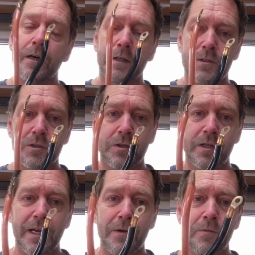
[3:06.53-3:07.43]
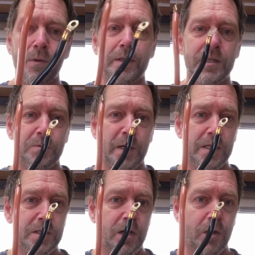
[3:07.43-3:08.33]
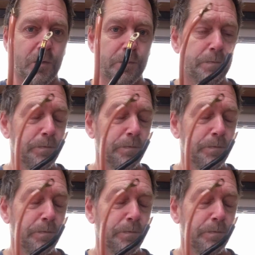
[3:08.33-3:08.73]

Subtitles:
and I'll show you now where these wires go.